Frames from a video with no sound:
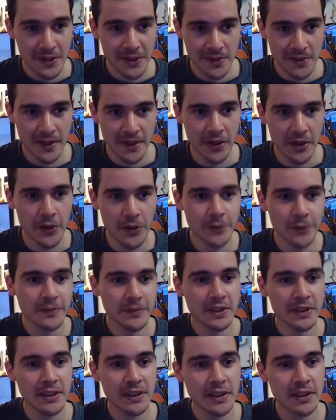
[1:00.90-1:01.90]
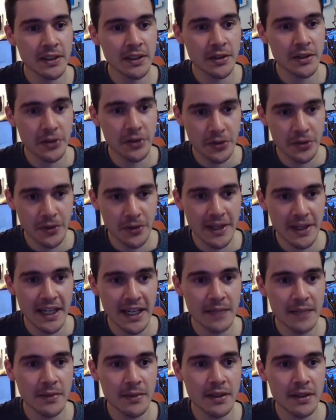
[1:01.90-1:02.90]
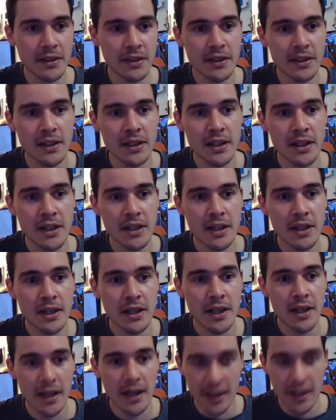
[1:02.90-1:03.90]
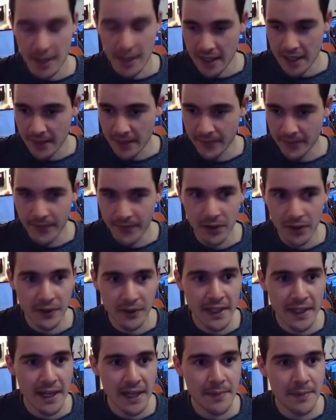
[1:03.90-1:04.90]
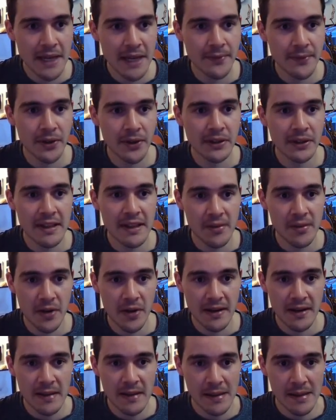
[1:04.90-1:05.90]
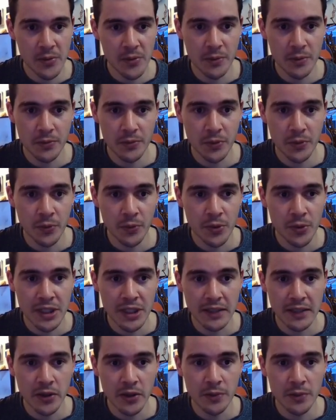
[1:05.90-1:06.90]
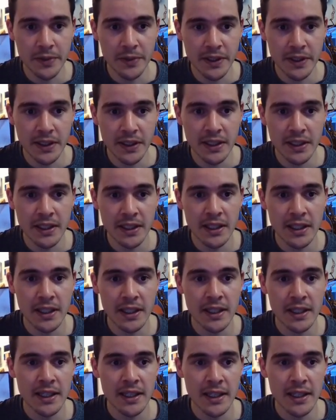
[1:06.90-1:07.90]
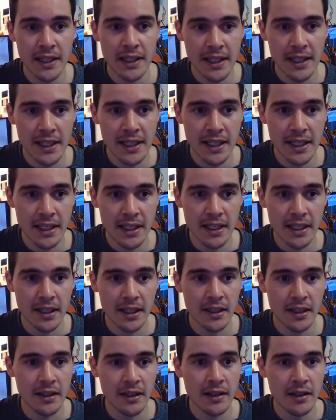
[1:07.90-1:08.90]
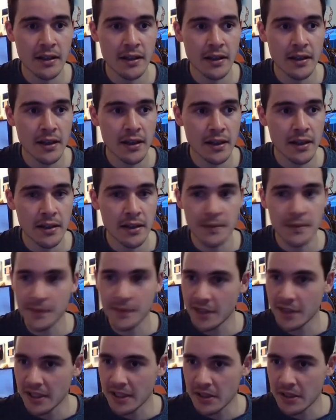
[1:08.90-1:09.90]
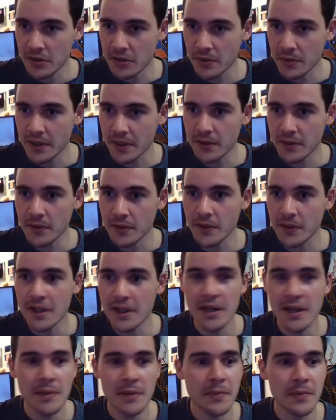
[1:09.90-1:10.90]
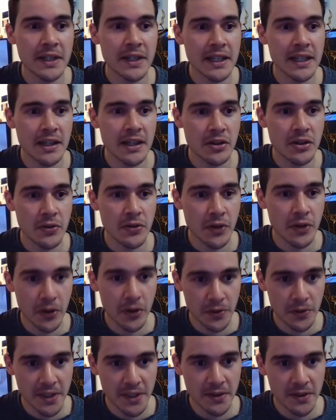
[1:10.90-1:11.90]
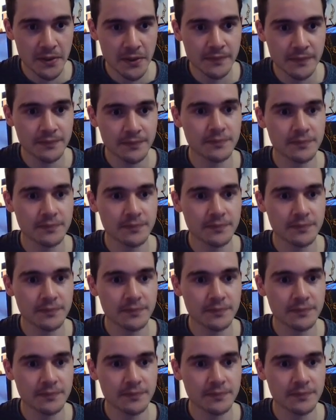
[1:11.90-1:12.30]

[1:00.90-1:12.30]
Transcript: into our home, Drone Lab, our main folder is Crazy Swarm, which I'll open in, not in a new window, but in a new code window.